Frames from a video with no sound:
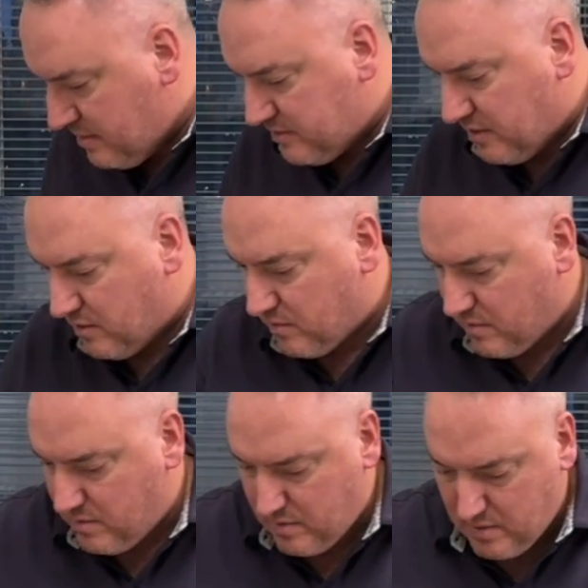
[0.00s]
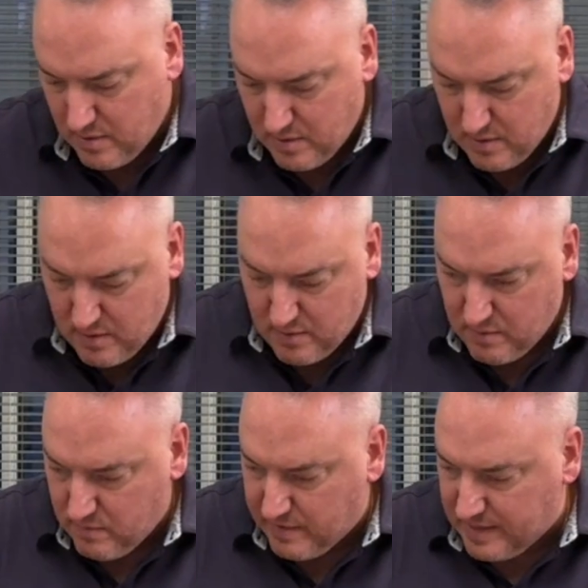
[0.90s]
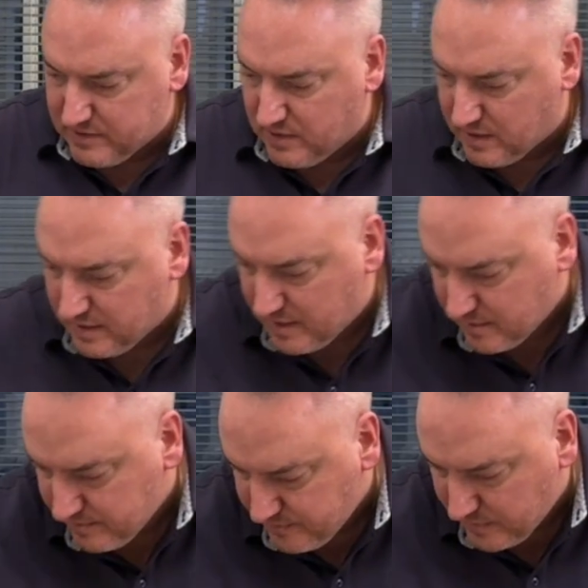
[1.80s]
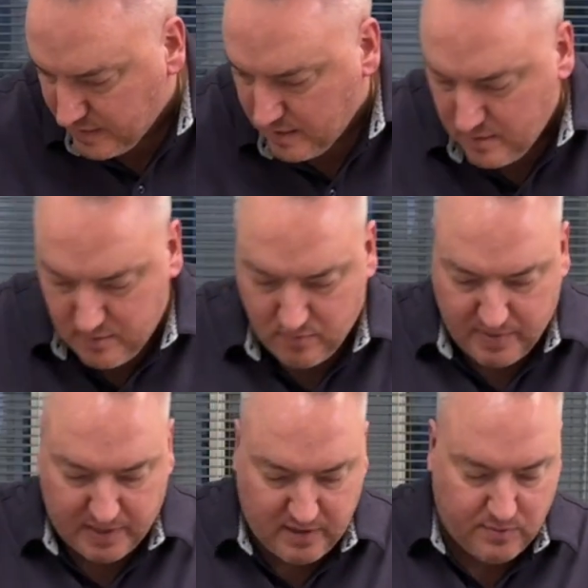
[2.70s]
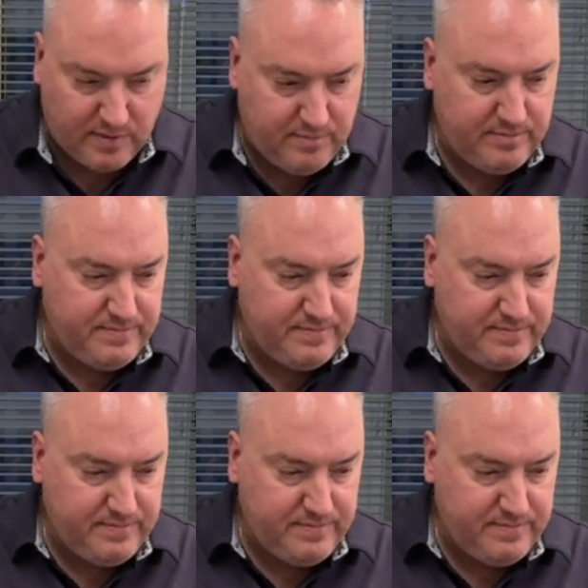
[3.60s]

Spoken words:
So while that's cooking there, make another one.